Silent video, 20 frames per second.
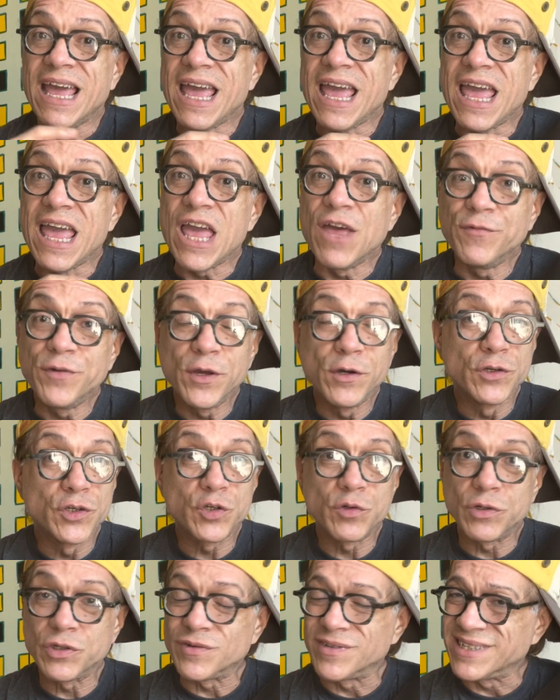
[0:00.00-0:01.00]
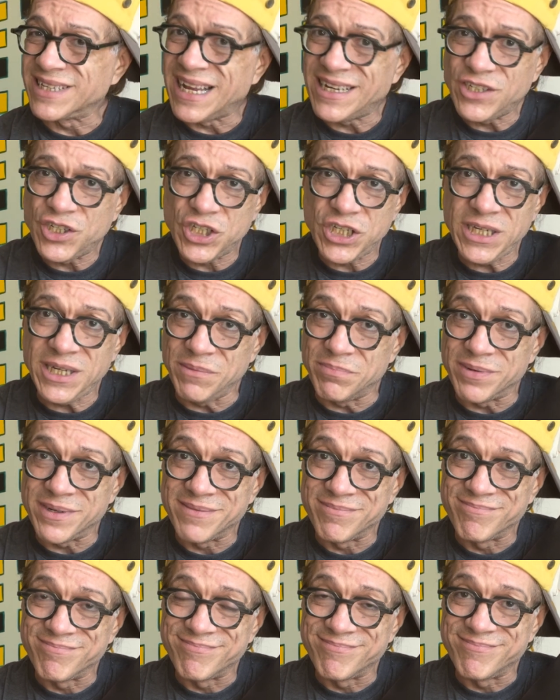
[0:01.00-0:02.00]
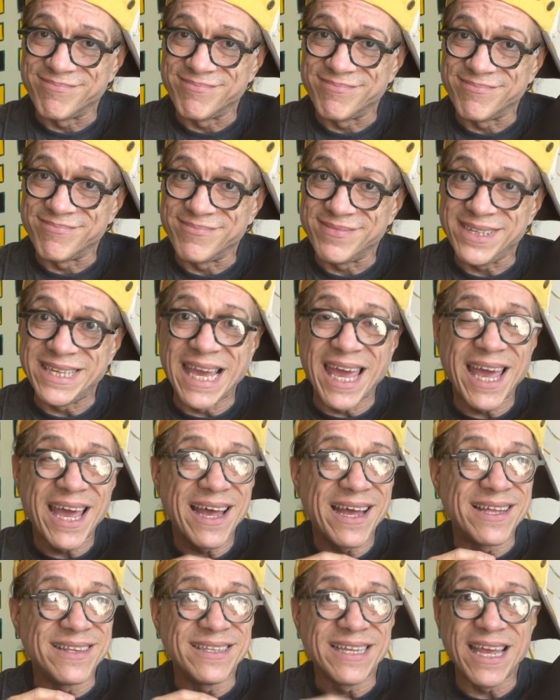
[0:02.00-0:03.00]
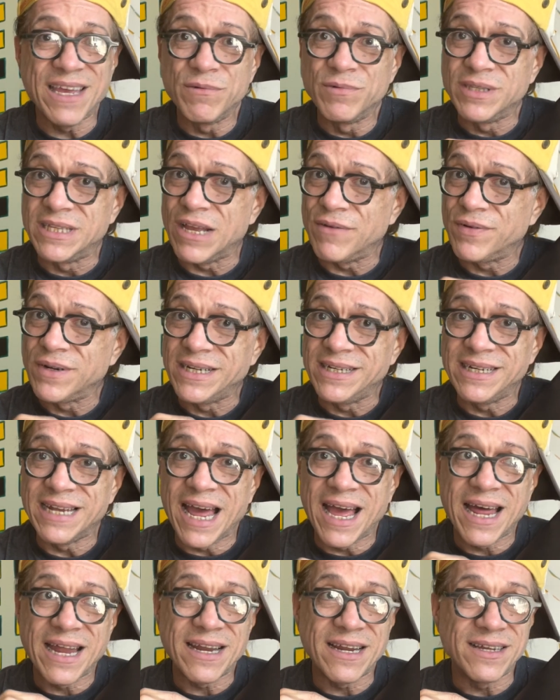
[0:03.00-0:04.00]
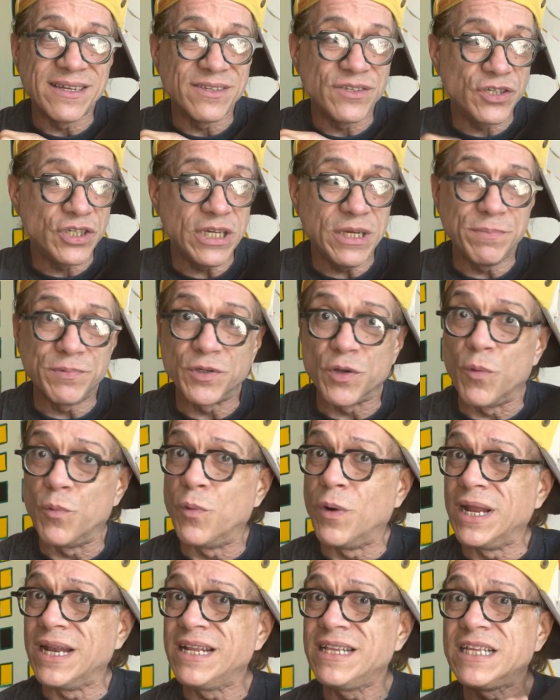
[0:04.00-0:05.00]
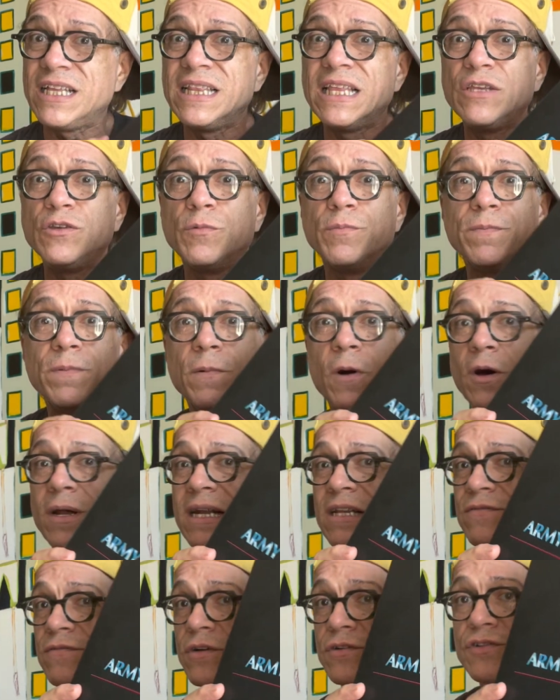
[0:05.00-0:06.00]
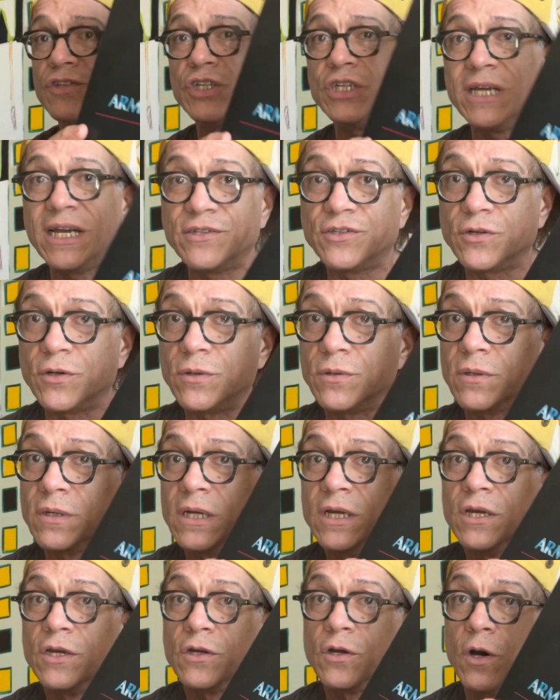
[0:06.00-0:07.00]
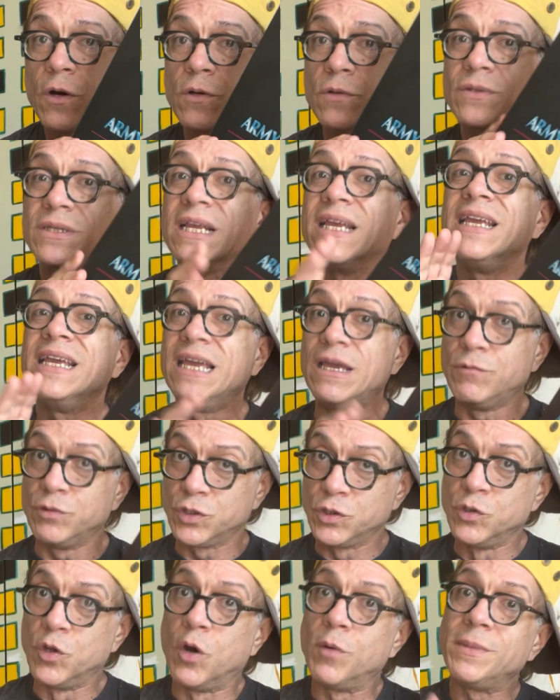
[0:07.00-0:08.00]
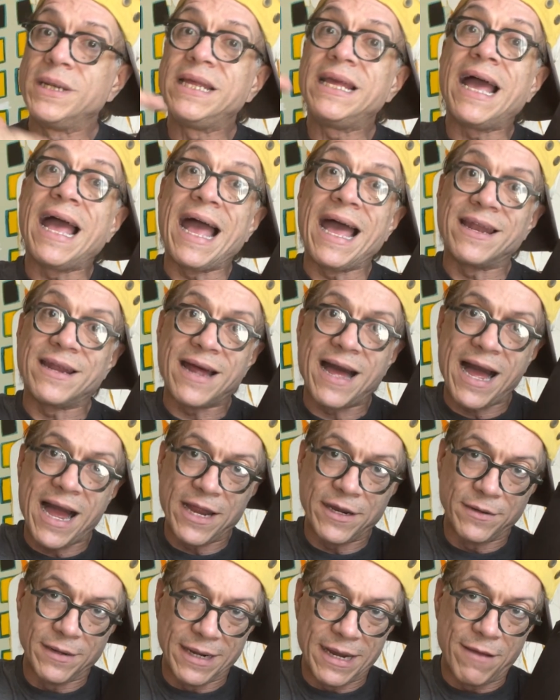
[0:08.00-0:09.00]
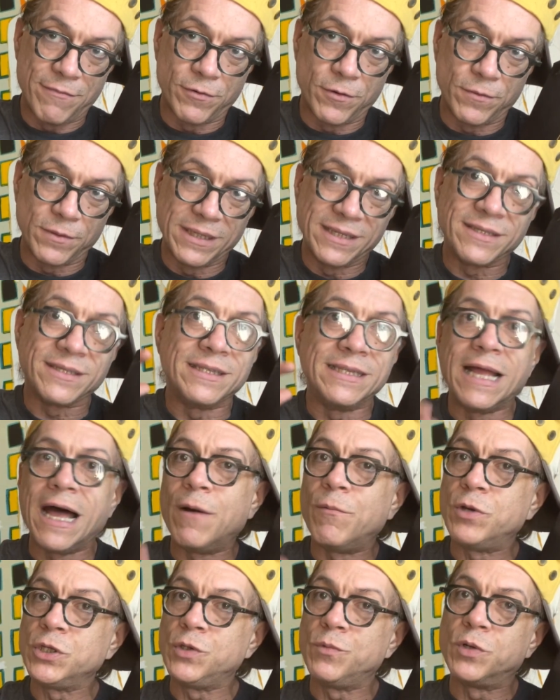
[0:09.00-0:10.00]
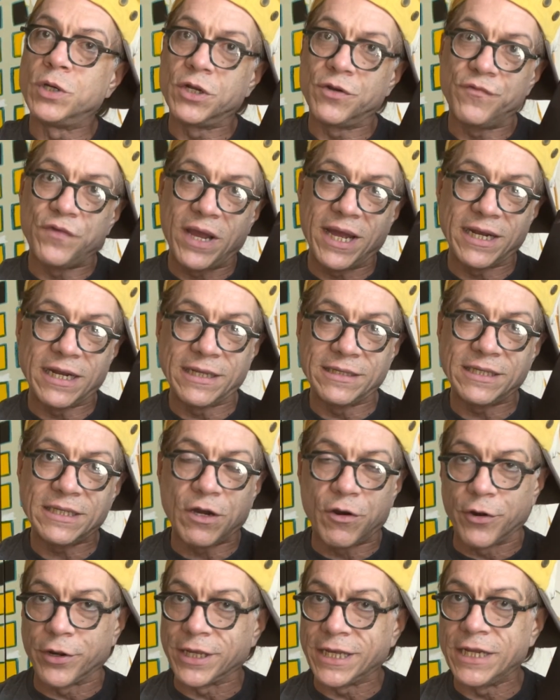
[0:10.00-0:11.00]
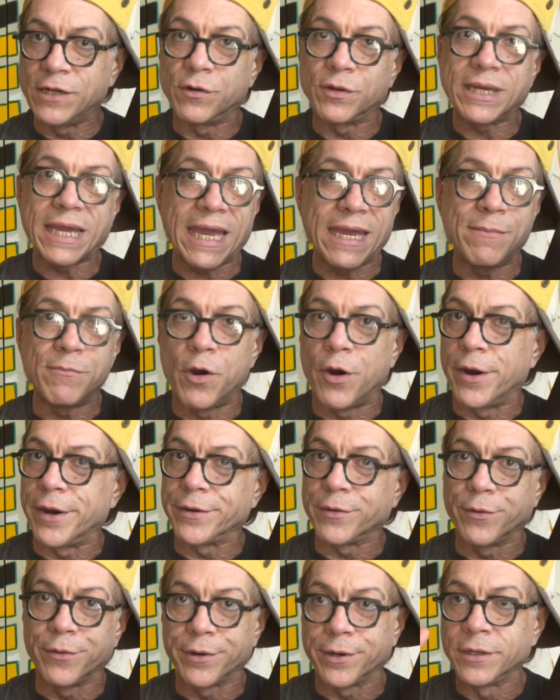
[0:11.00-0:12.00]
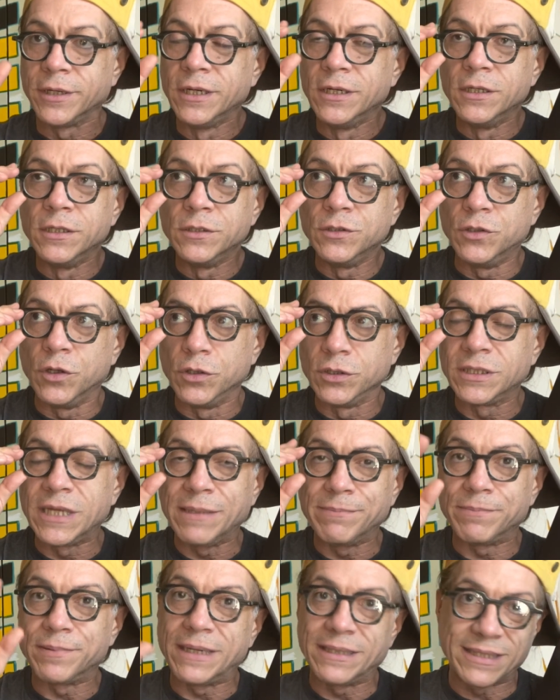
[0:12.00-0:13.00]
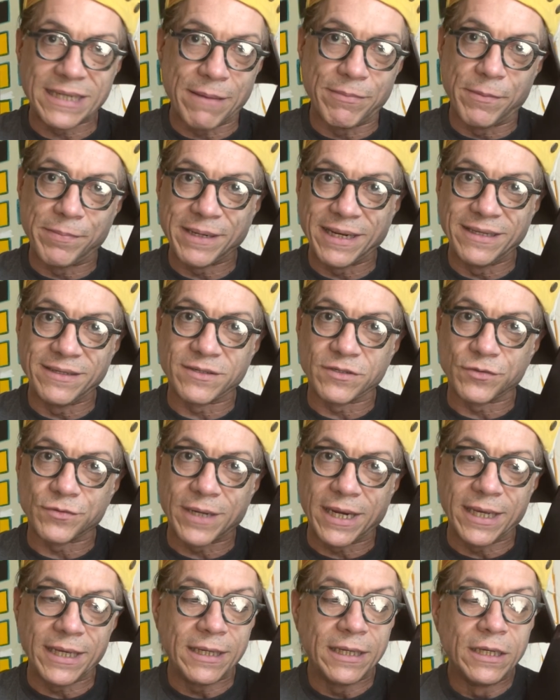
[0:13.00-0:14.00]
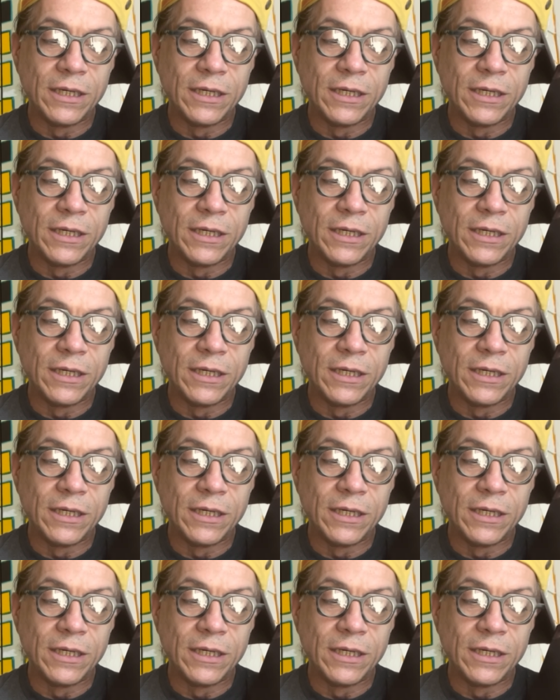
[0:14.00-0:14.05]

FAO Schwartz was not cheap. Yeah, they were definitely not cheap. So when anything that you bought as far as G.I. Joe goes, it was normally at a higher level. It's not what you were going to find at Target or Kmart or those type of places, right?